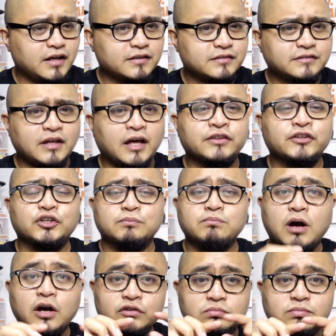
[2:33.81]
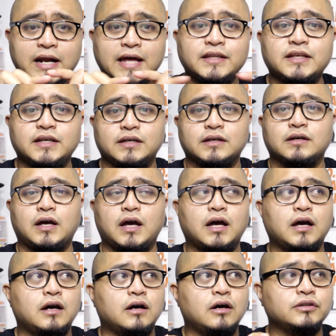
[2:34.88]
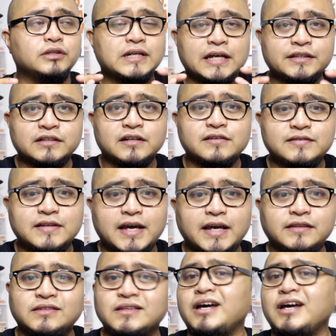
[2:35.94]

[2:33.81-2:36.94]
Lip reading: Standard box branding on the lateral side,